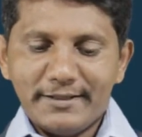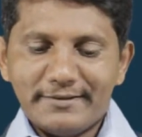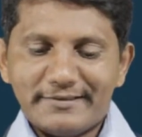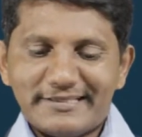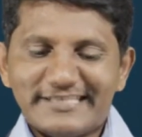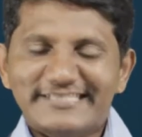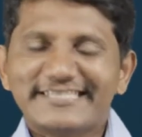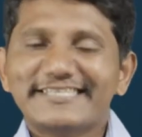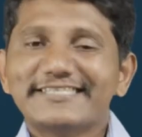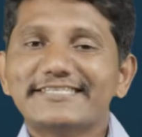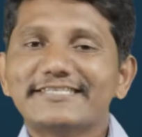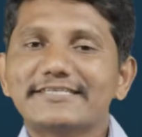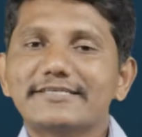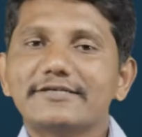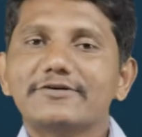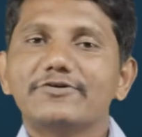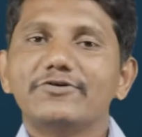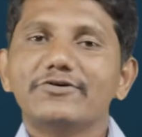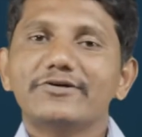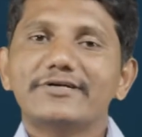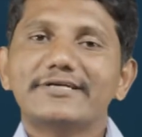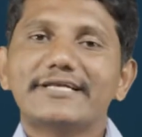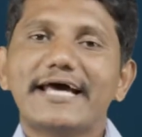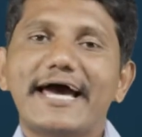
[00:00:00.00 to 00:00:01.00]
This is
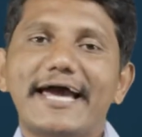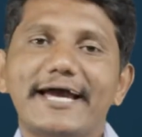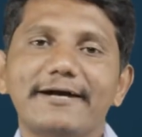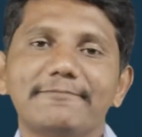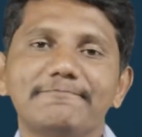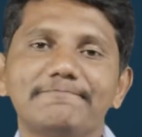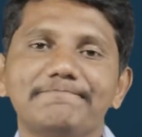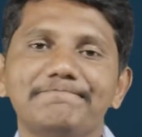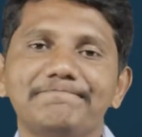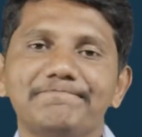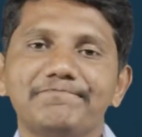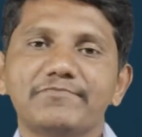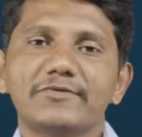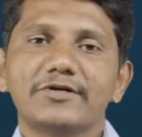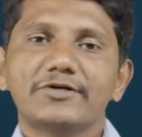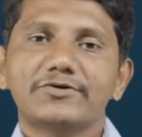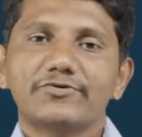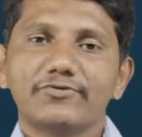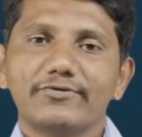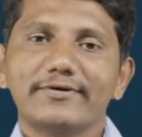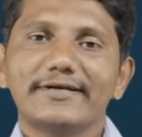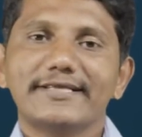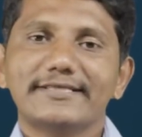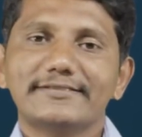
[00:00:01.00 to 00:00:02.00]
good time
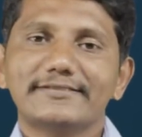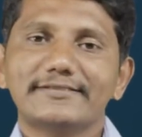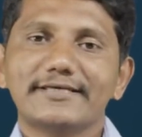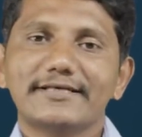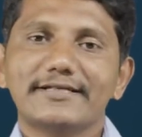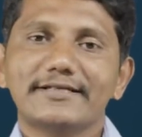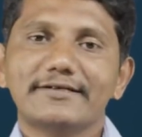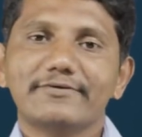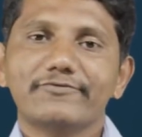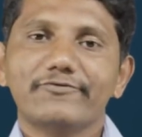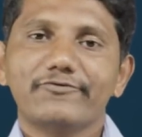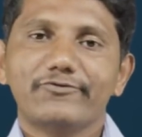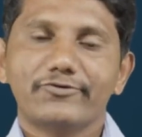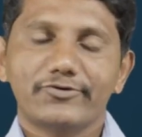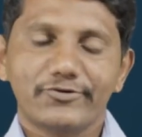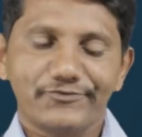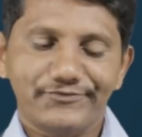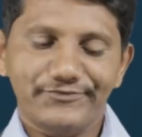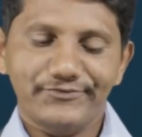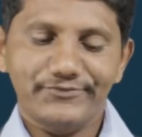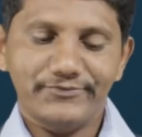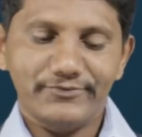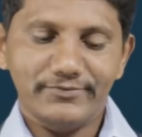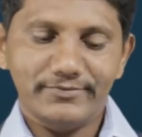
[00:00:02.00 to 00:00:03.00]
to listen word
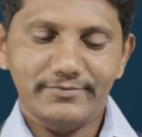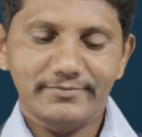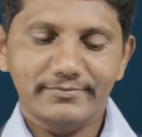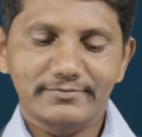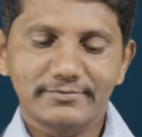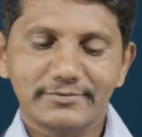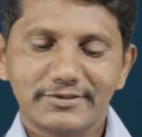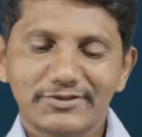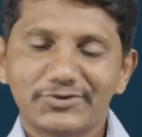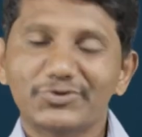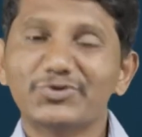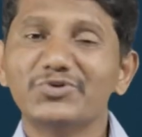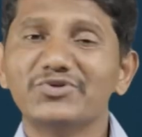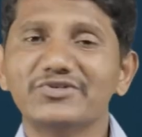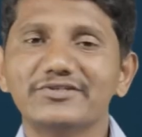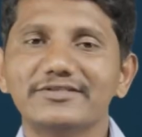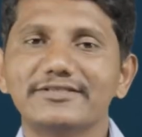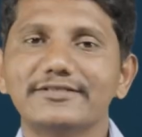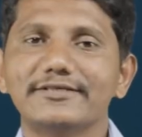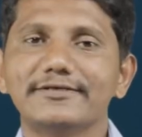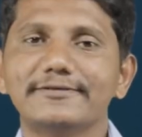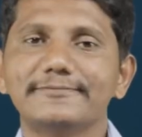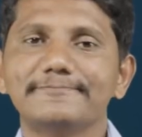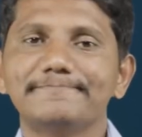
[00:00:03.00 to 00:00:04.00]
of
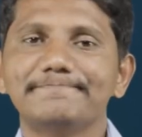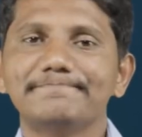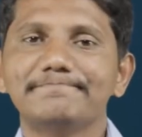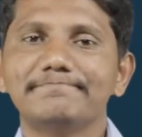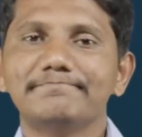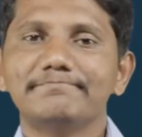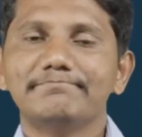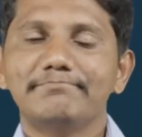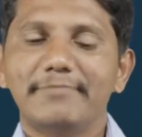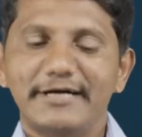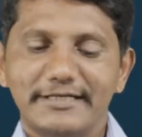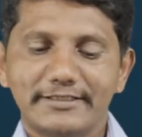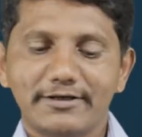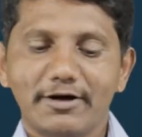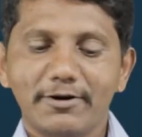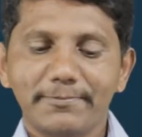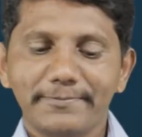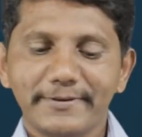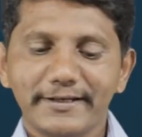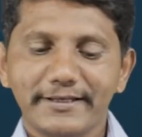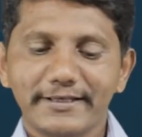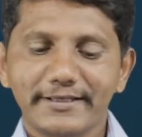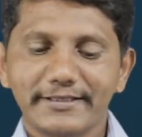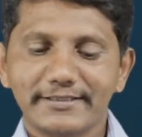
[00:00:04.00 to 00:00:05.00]
truth. My
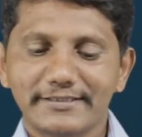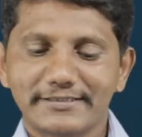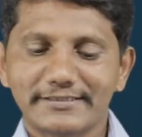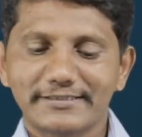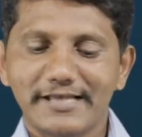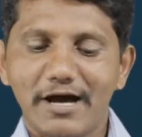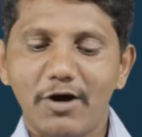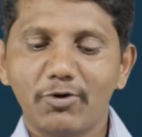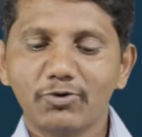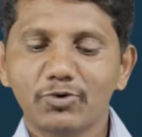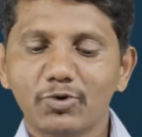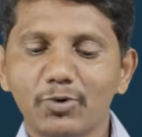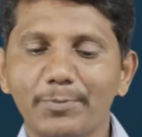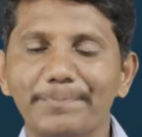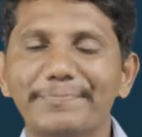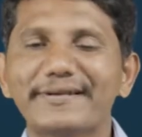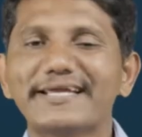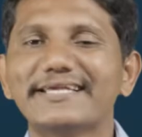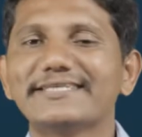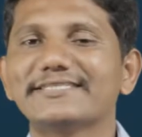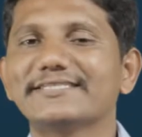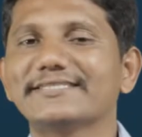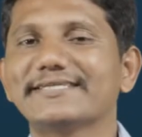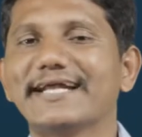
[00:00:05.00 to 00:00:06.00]
topic is how to
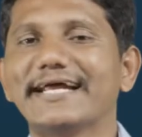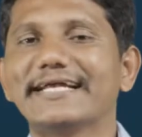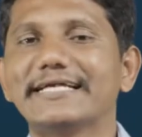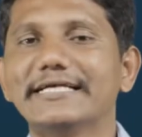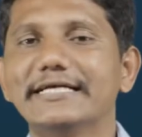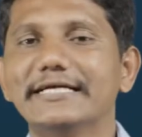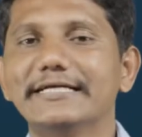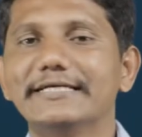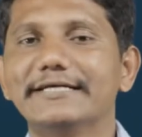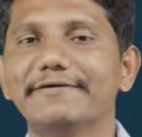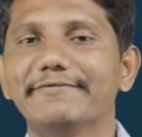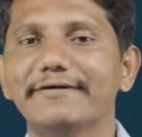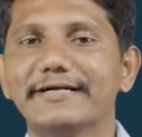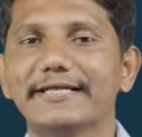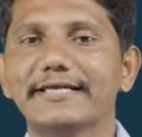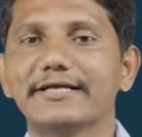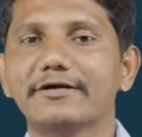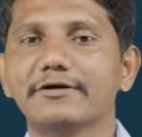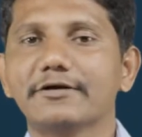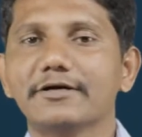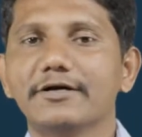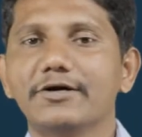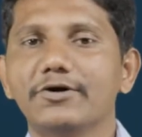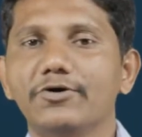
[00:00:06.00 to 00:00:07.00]
preach rightly
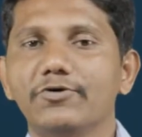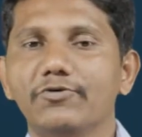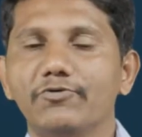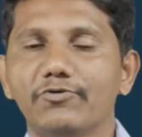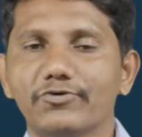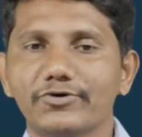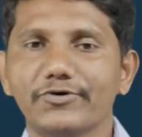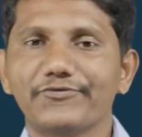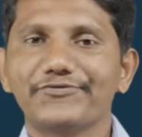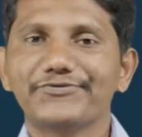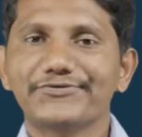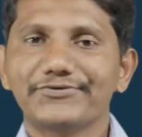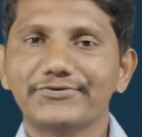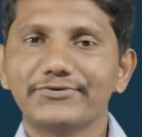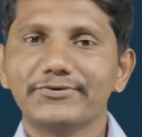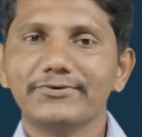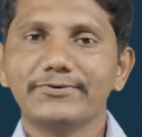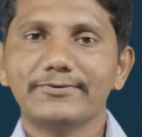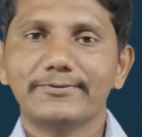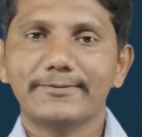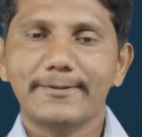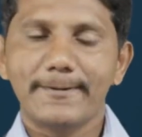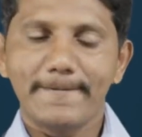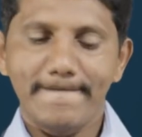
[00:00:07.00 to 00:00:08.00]
dividing word of
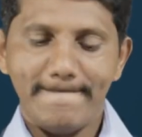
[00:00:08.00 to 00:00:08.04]
truth.